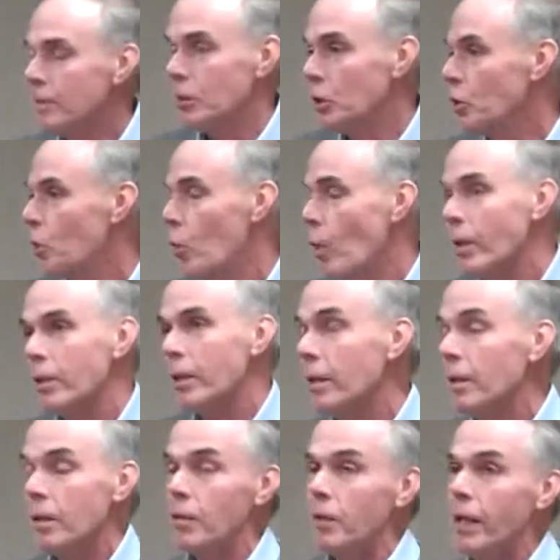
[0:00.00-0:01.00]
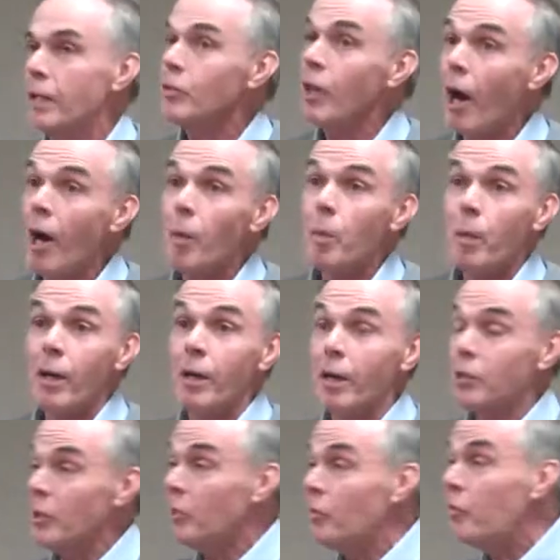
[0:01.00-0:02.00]
Just quickly, the entire
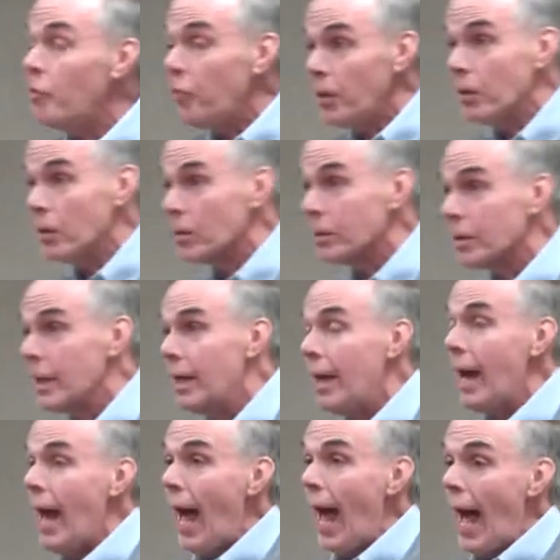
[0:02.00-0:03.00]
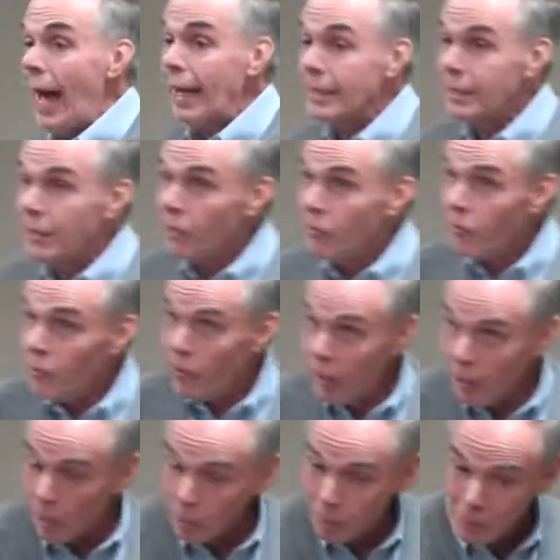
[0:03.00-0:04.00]
percussion field has
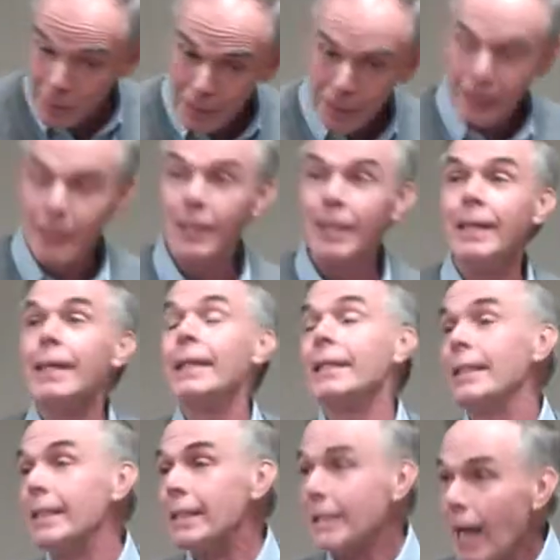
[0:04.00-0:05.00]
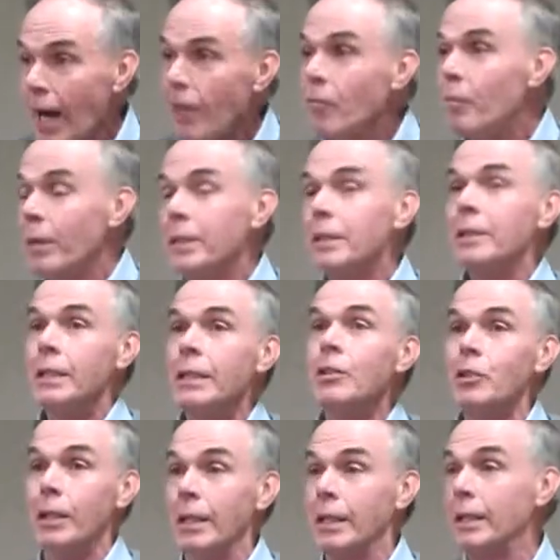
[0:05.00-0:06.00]
developed since I've been
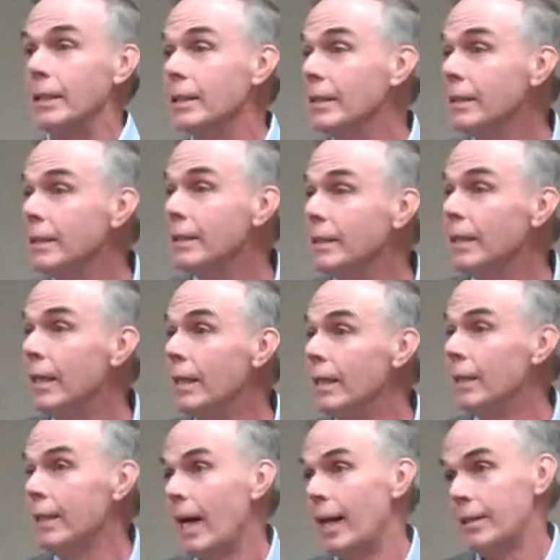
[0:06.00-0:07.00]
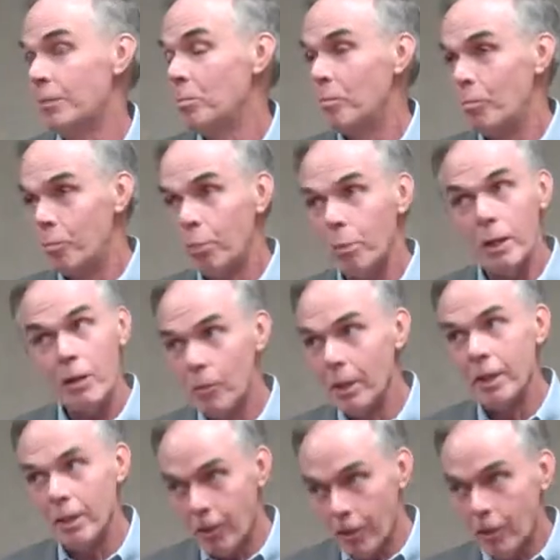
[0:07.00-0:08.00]
teaching. Believe
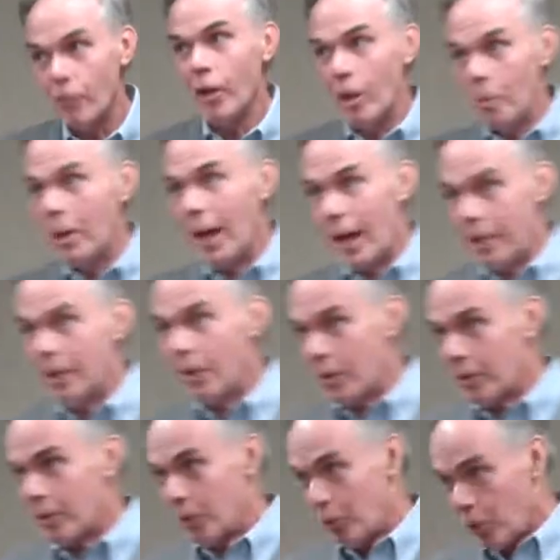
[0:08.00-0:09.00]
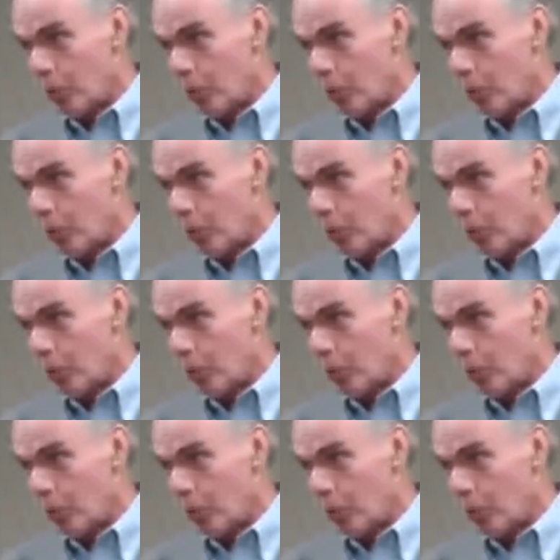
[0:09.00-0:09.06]
me, the development had nothing to